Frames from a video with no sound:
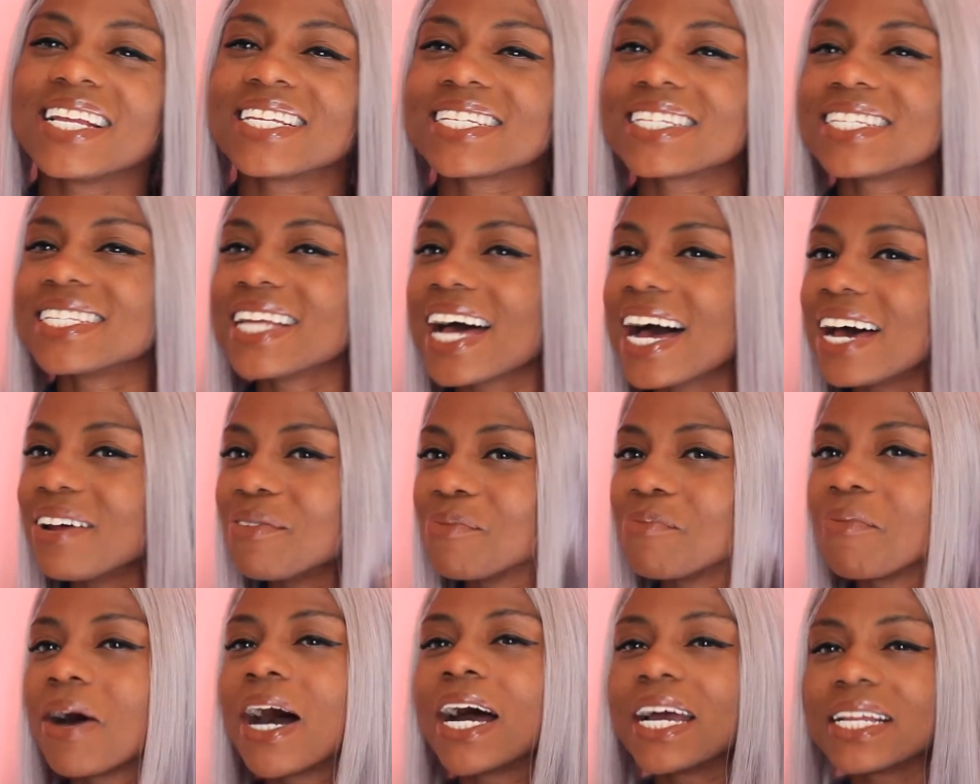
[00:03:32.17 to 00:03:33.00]
It's
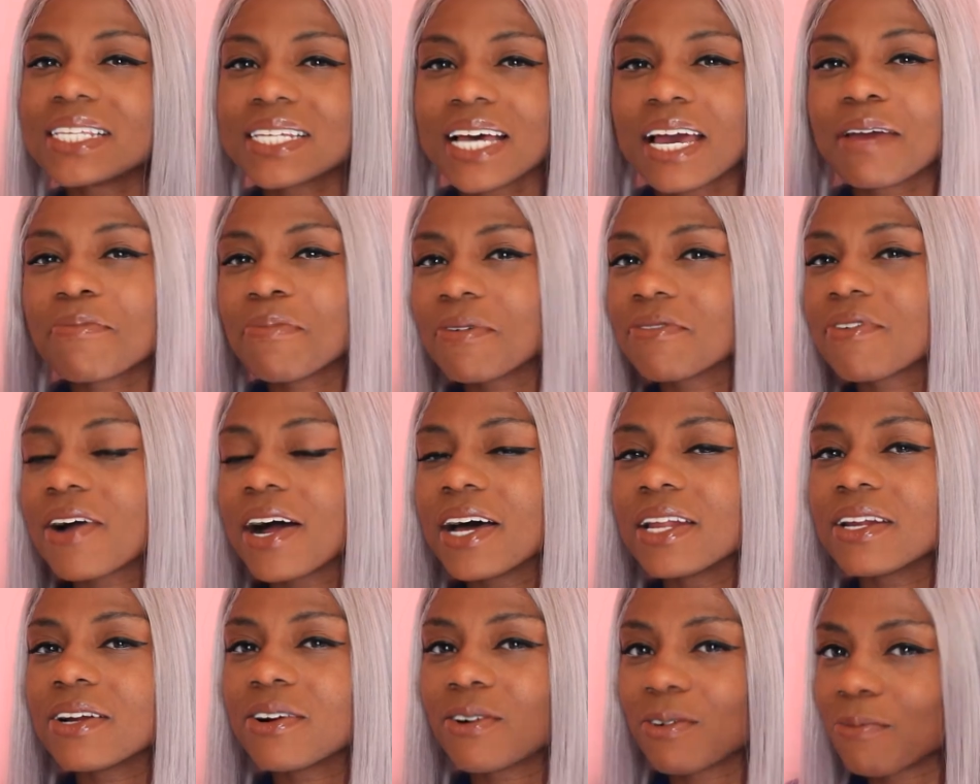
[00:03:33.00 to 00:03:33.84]
not my type of
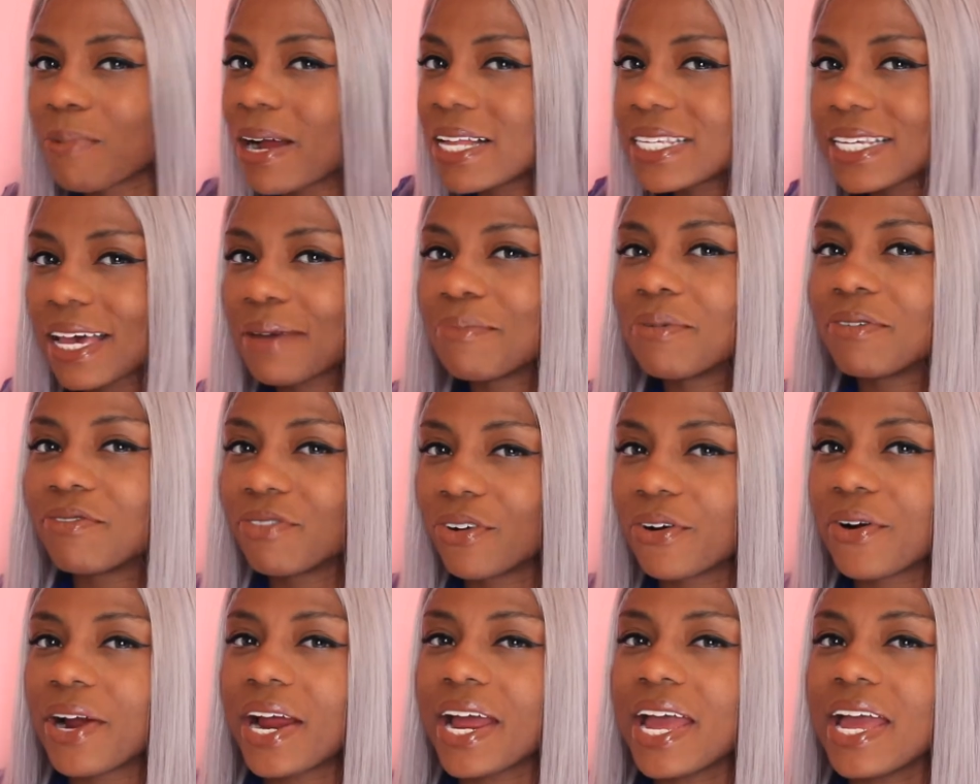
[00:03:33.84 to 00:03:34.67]
color or my type of
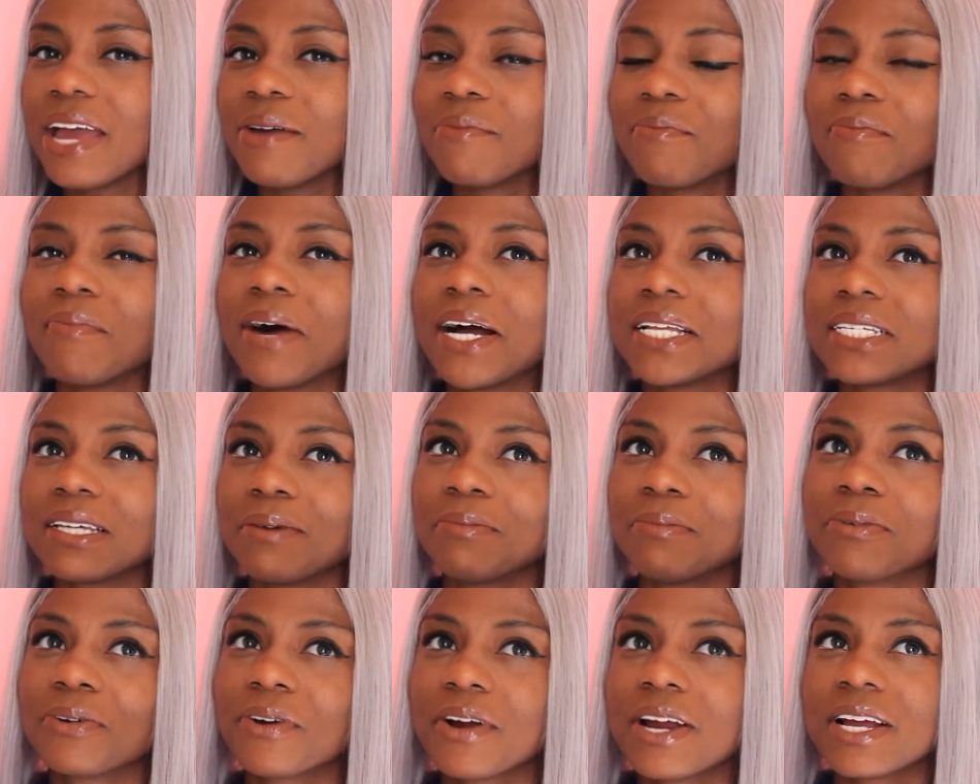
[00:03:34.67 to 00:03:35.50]
gray. My
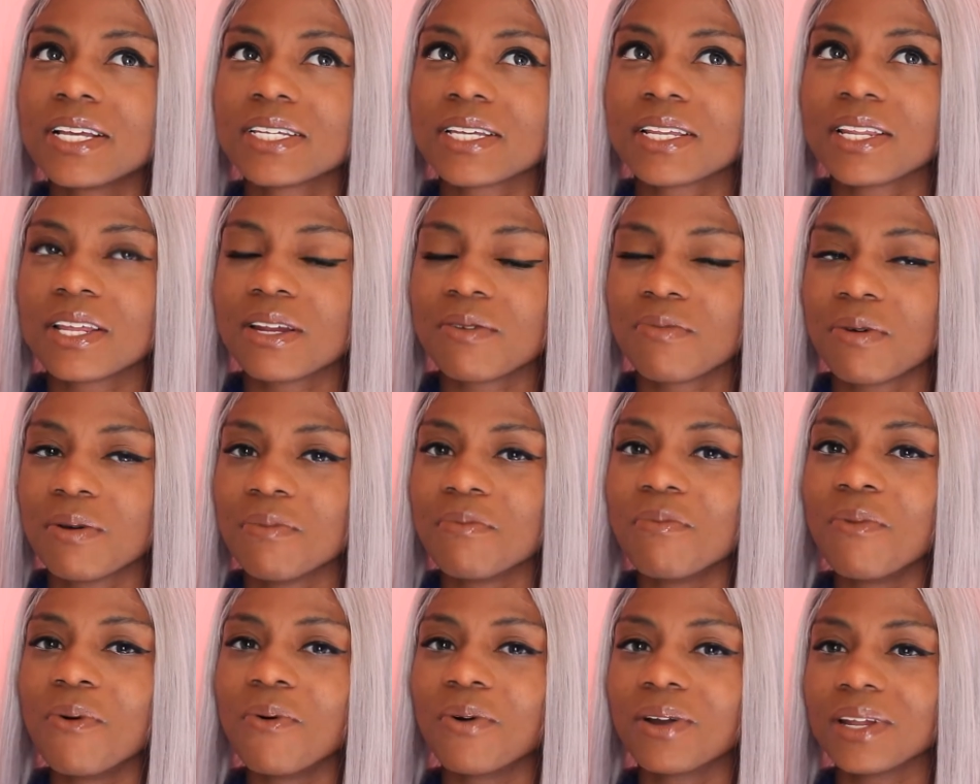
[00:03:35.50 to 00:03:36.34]
type of gray is a little
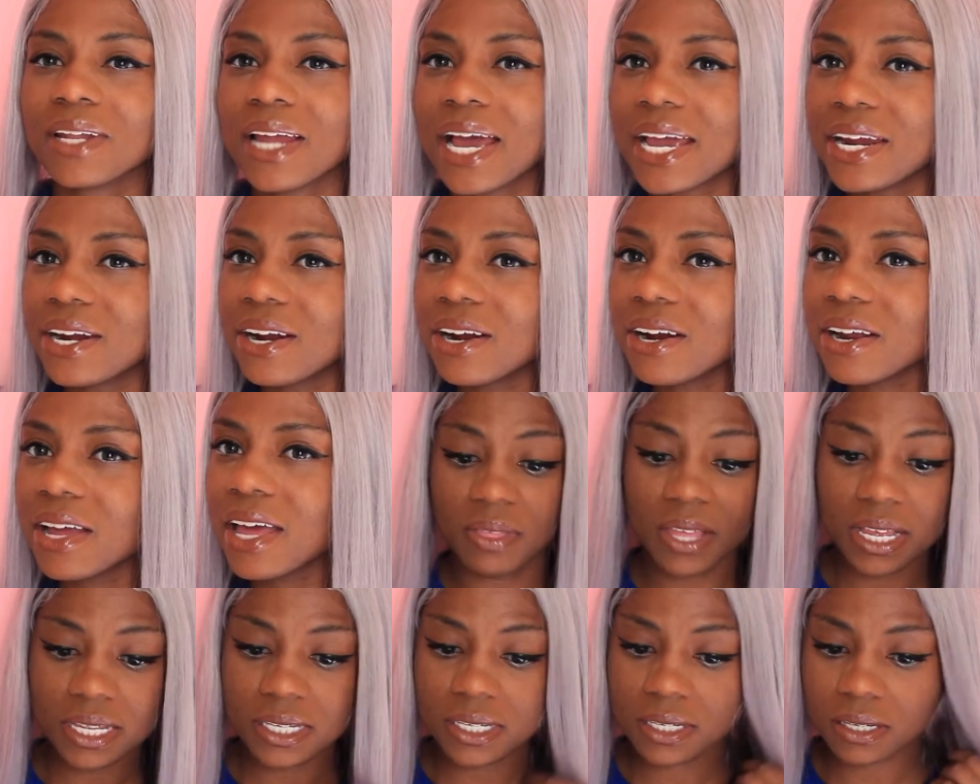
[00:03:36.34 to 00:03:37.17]
bit more lighter.
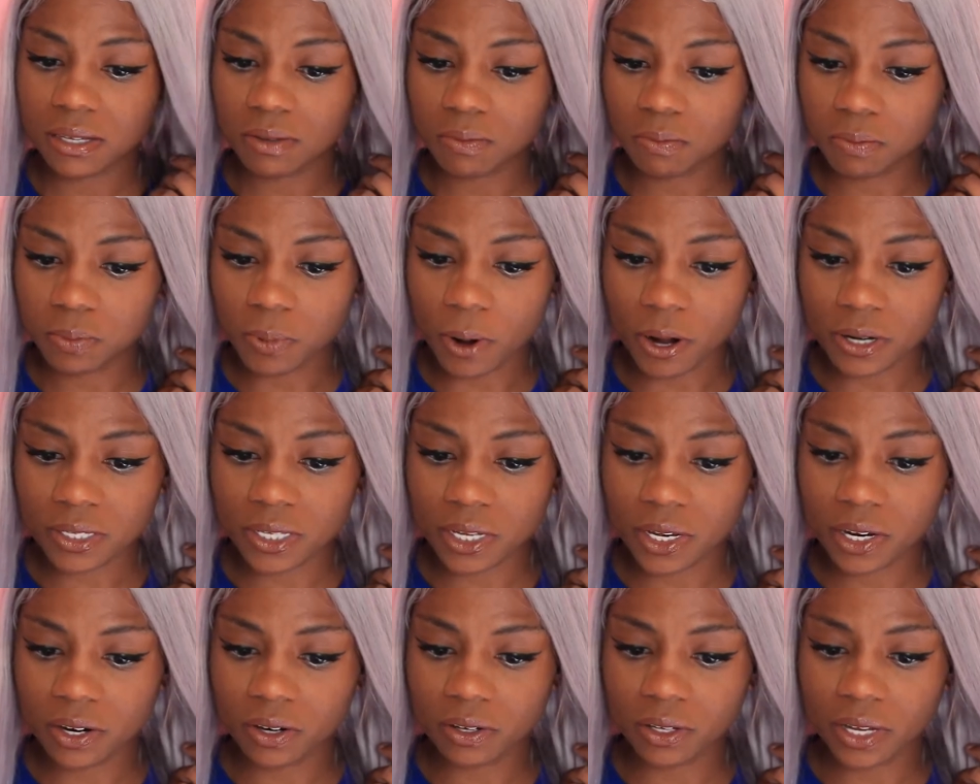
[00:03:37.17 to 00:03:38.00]
This
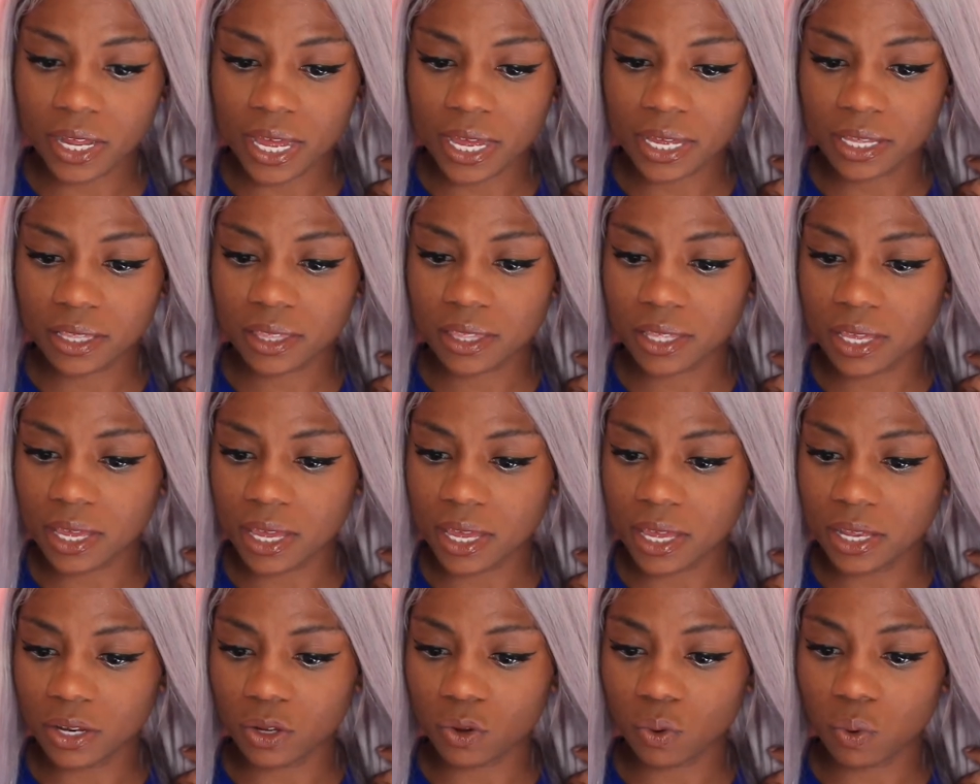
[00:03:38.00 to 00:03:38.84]
particular length
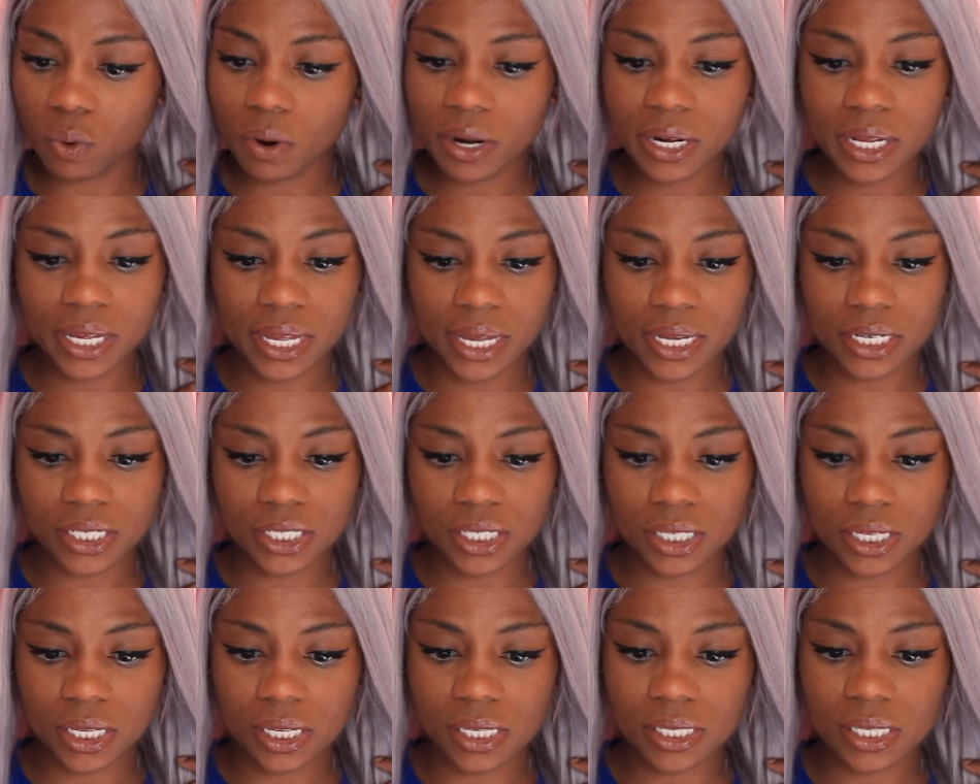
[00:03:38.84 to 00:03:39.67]
in 20
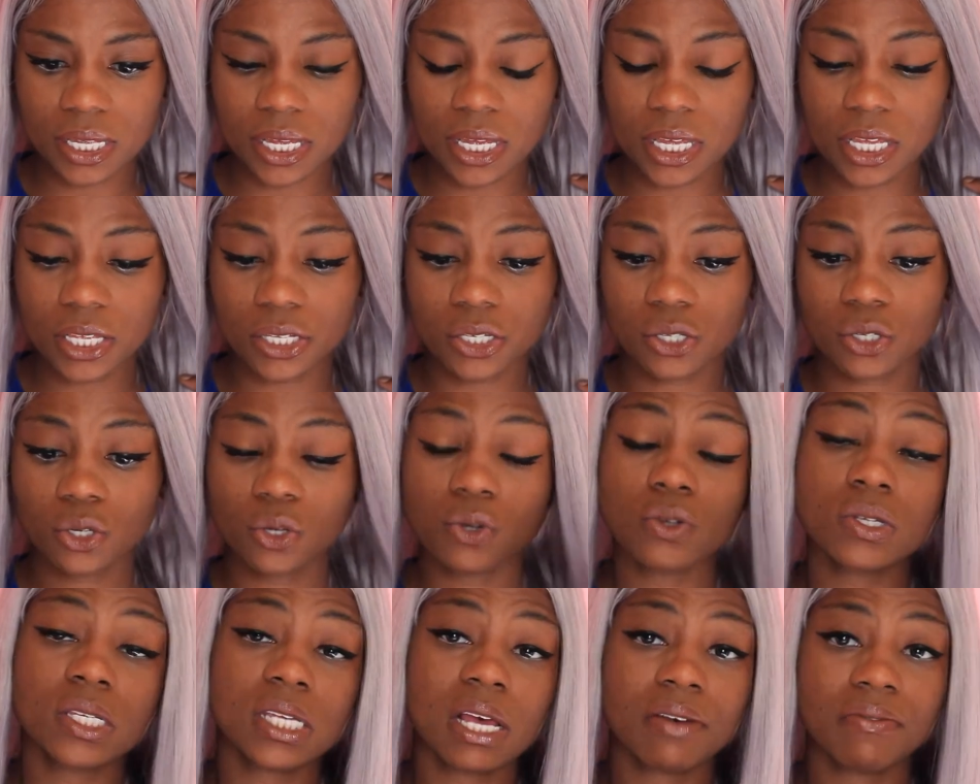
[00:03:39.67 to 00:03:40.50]
inches is
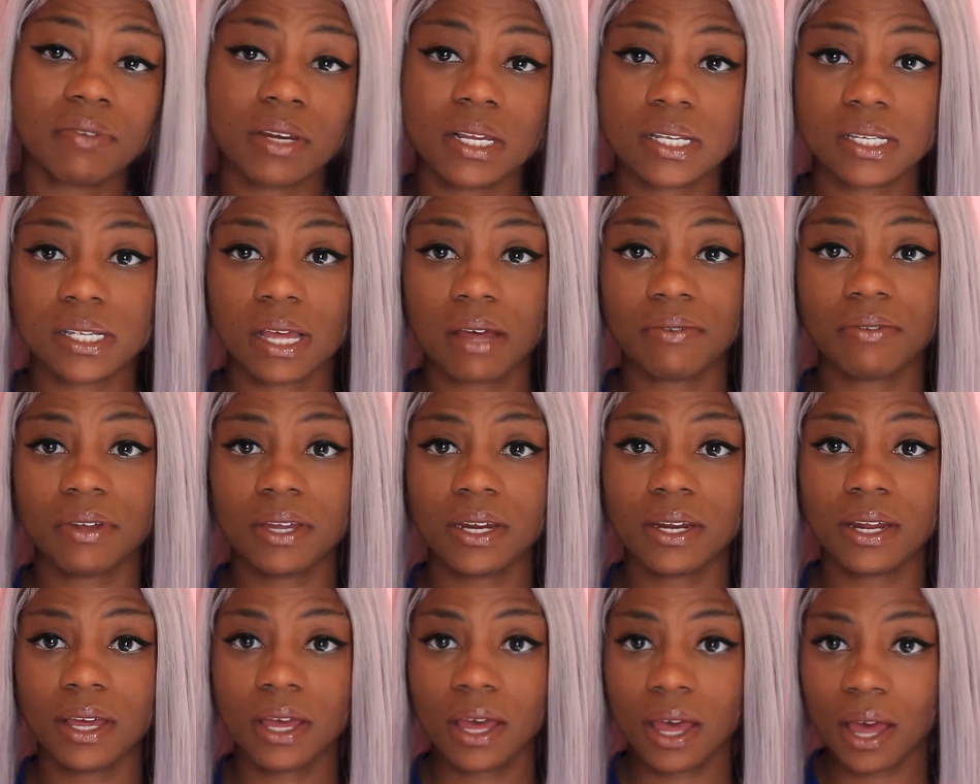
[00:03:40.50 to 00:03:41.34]

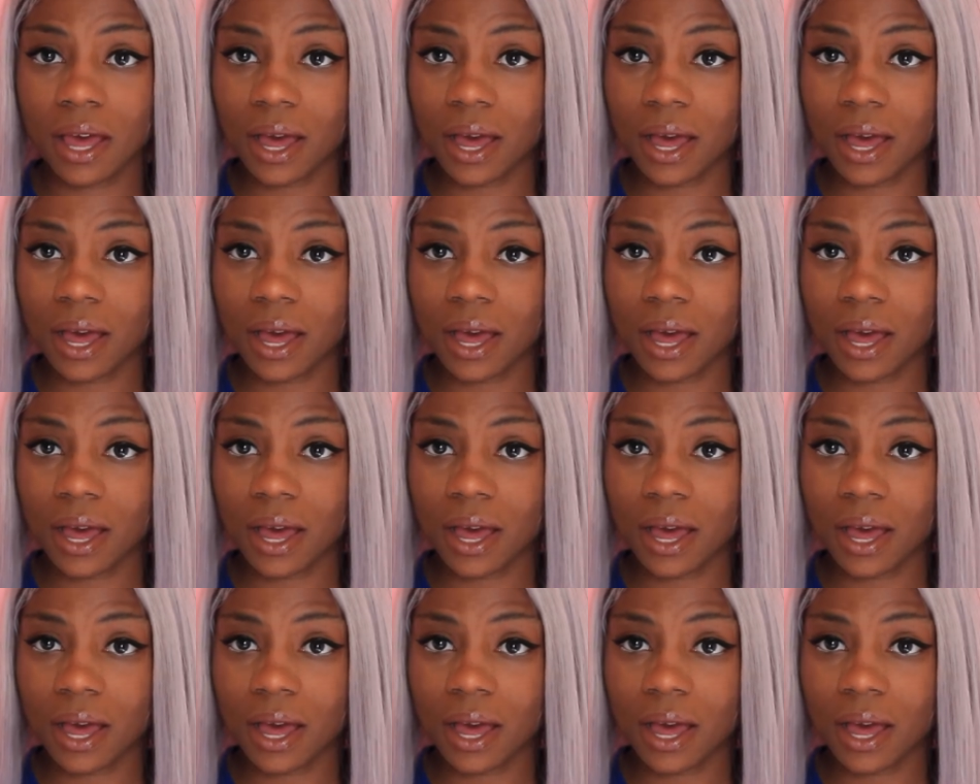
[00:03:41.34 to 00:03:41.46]
$277,